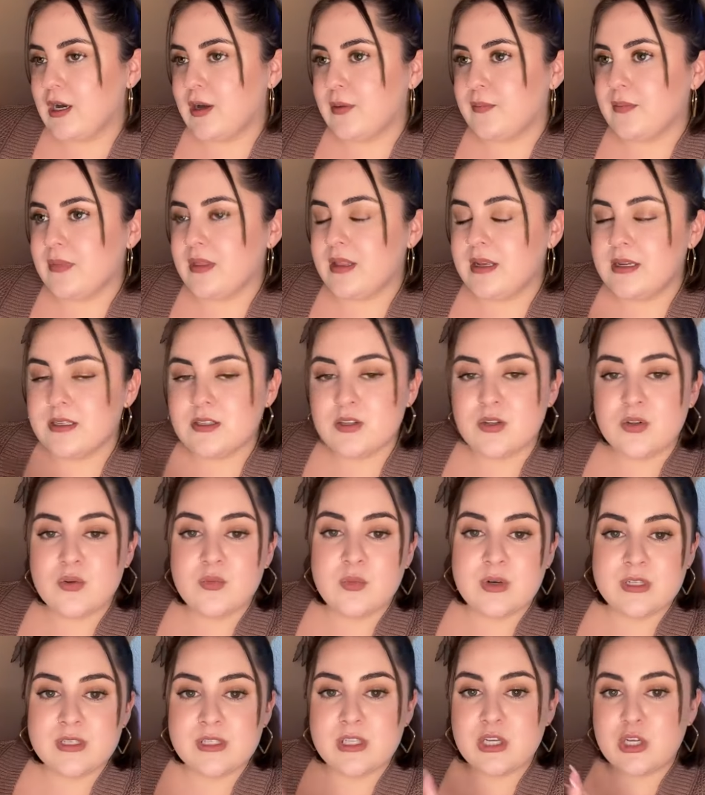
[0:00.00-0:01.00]
These are the
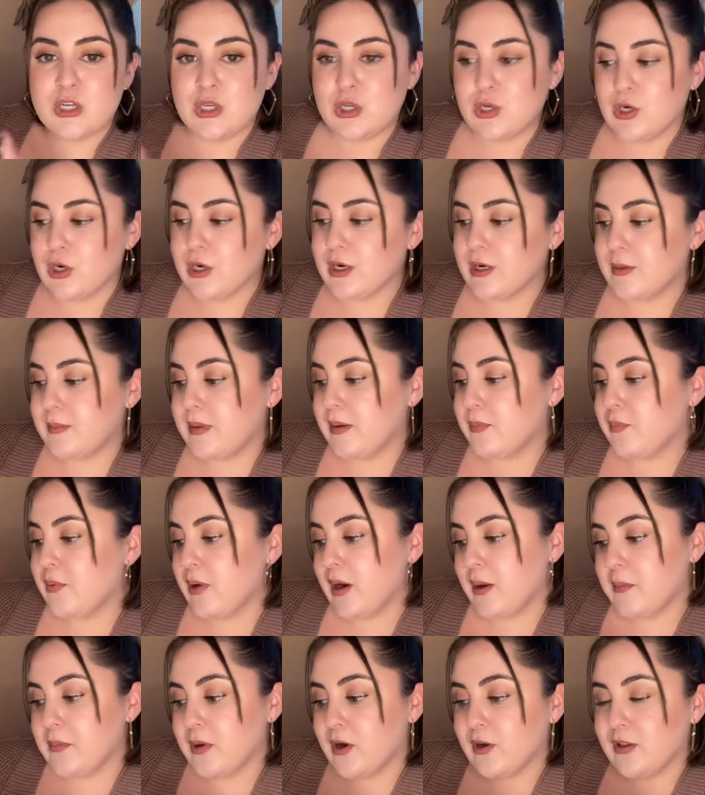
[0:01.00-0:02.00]
ones that you're going to be
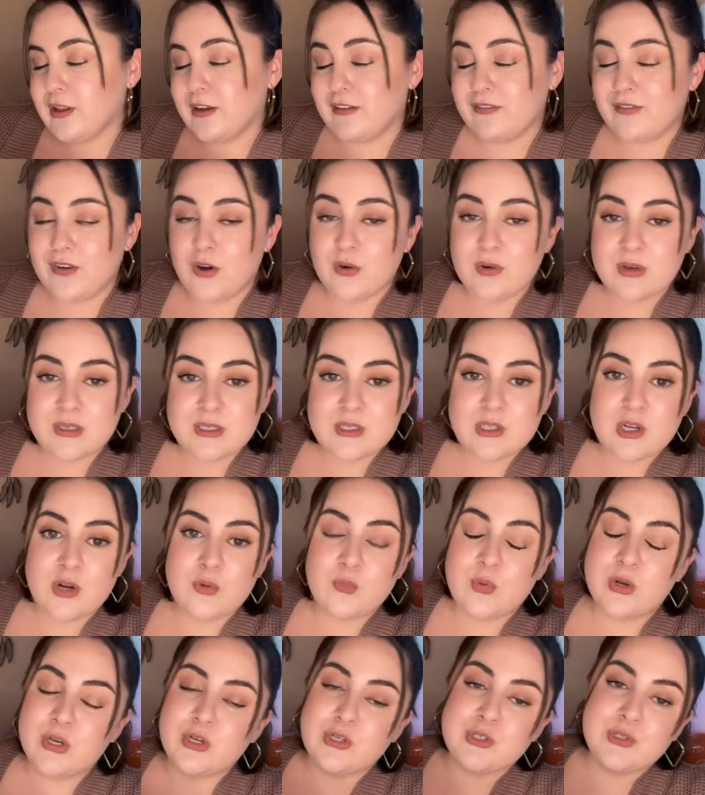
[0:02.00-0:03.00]
primarily focused on
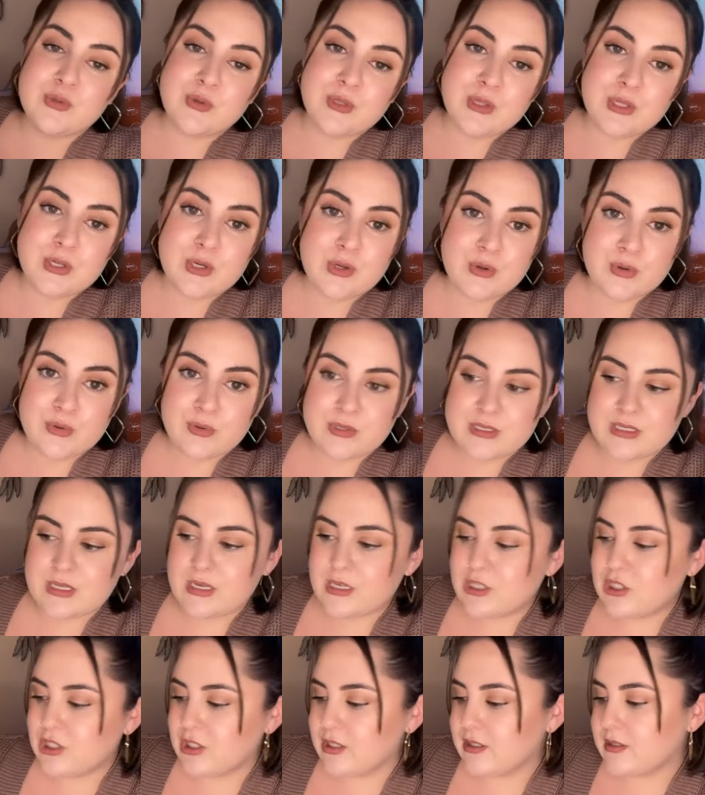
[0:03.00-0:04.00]
when you're doing the
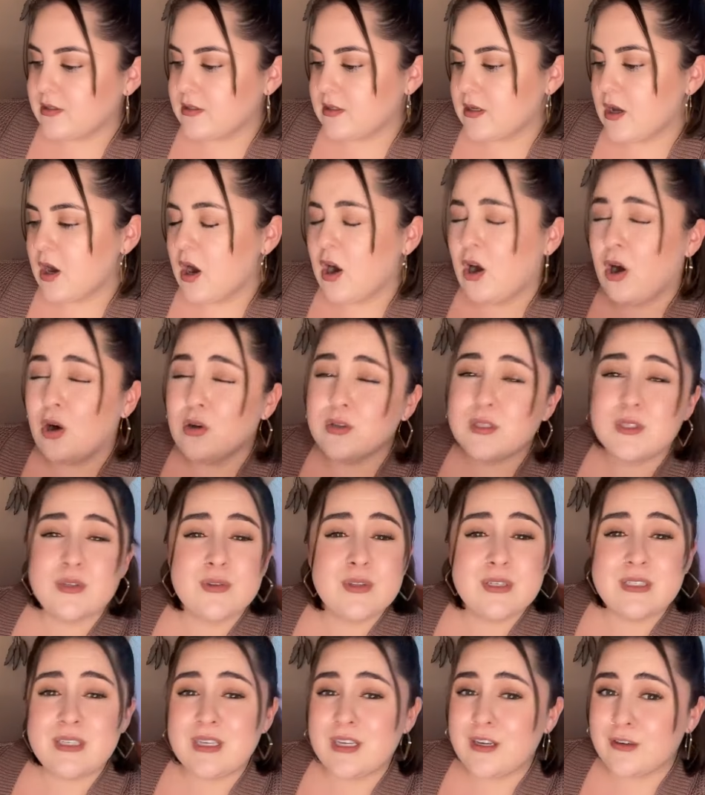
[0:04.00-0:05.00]
notarizations. Also the
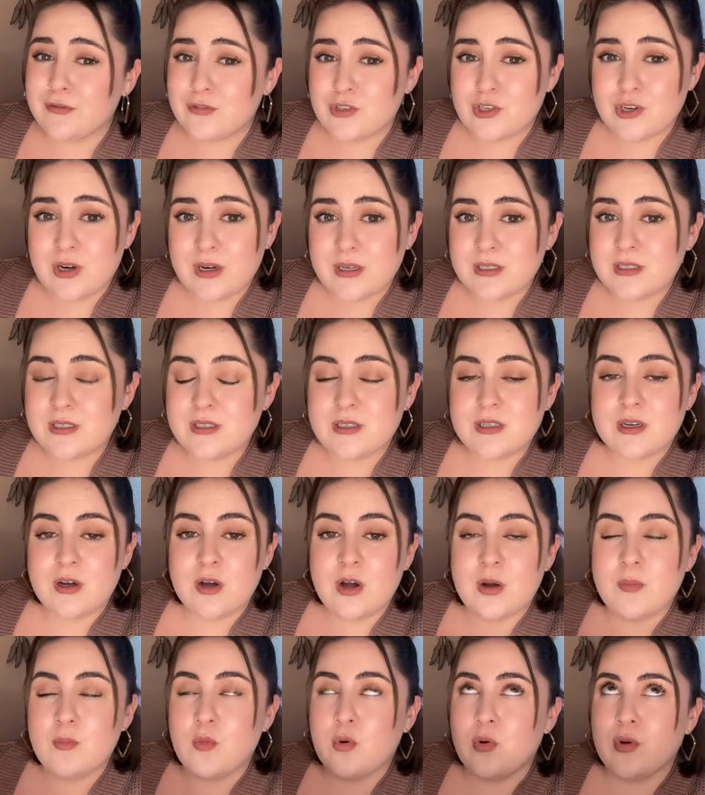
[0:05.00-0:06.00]
deed of trust
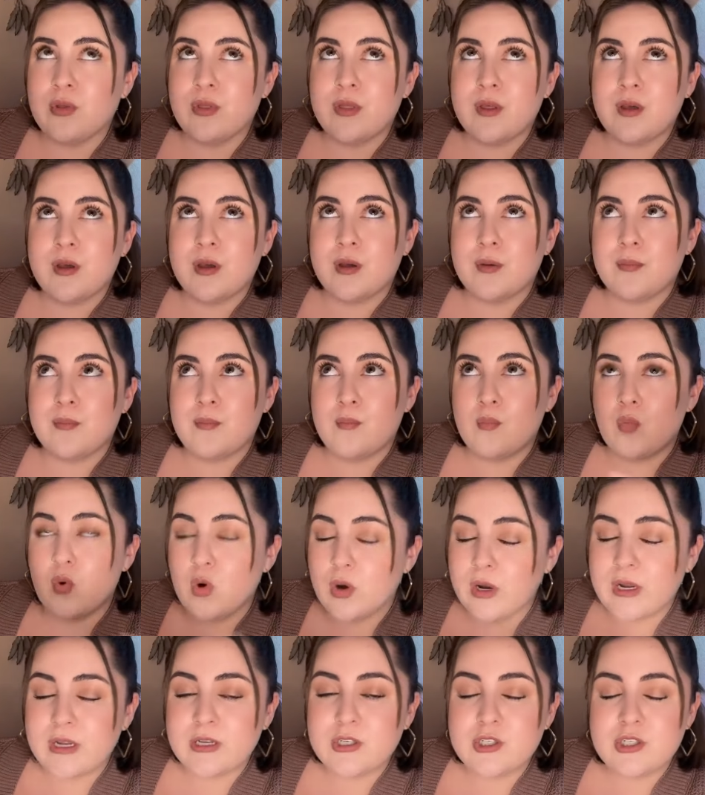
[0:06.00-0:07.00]
or the
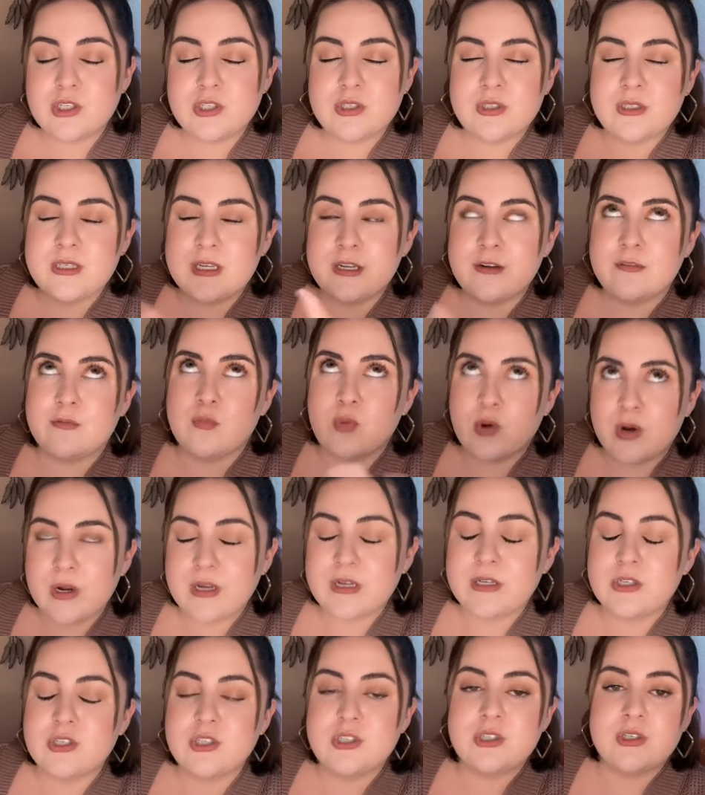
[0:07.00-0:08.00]
deed of
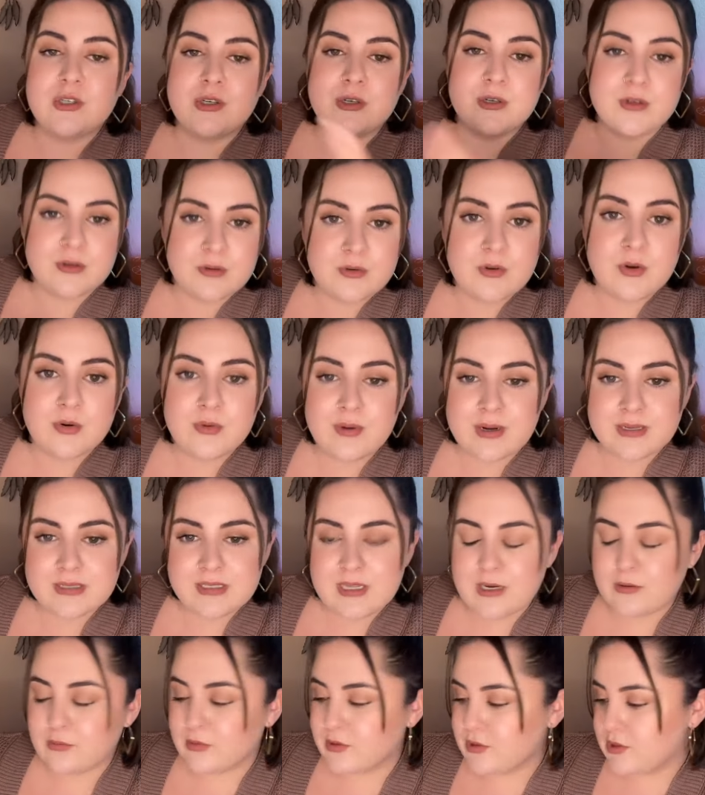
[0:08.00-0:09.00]
mortgage, you're going to notarize
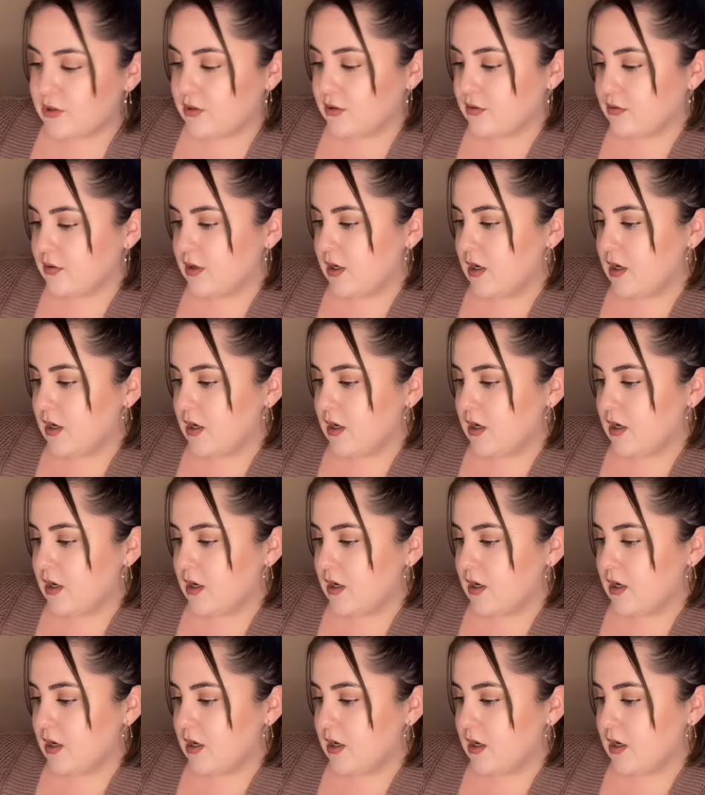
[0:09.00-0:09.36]
that one too.